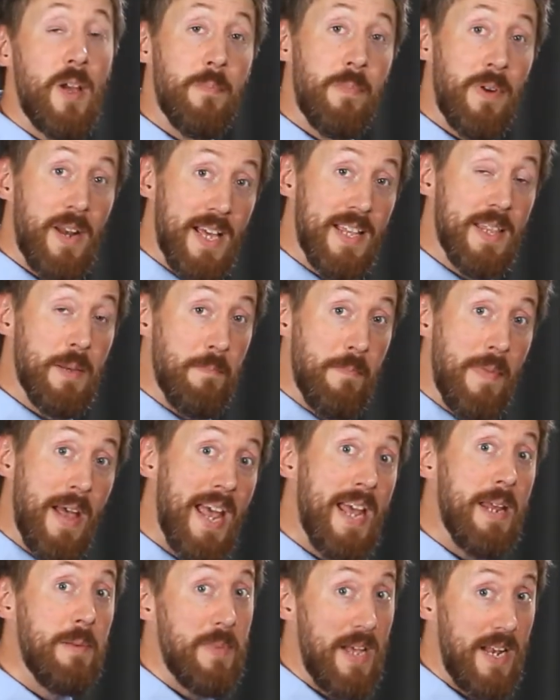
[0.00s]
play the
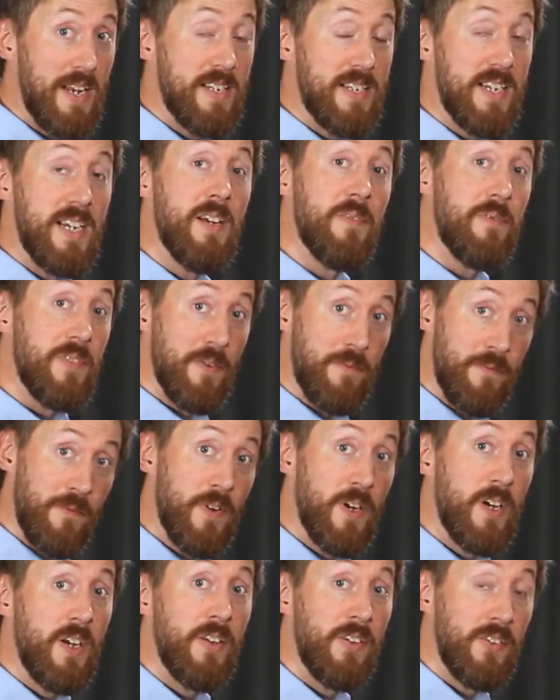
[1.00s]
main melody of the
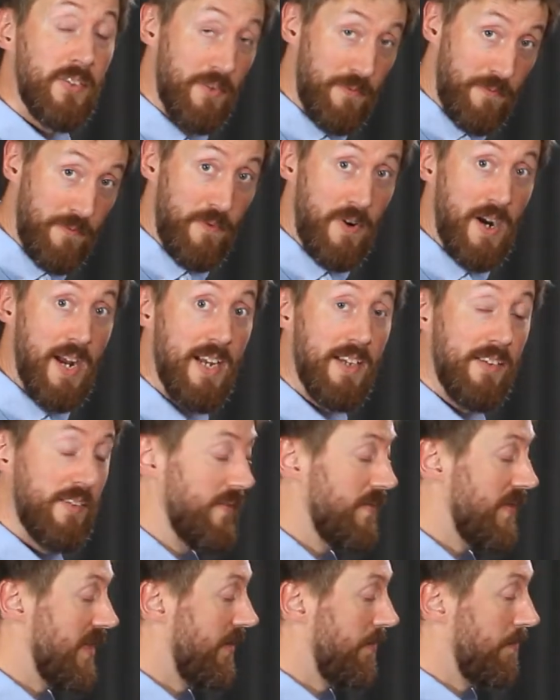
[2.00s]
first phrase
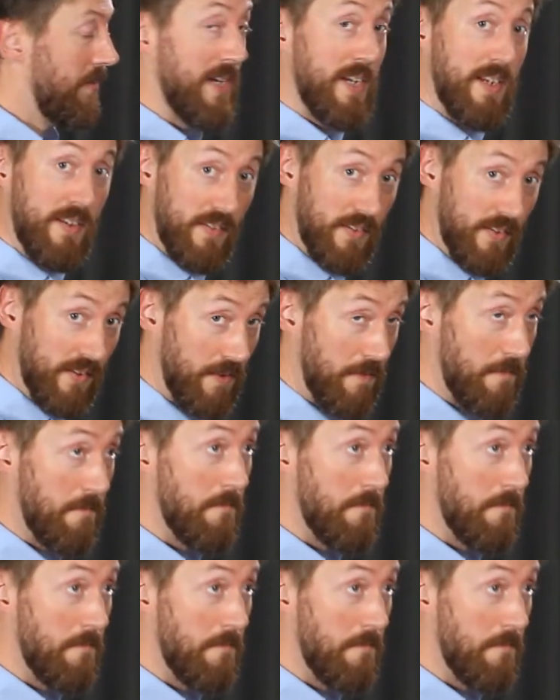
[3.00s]
of this piece,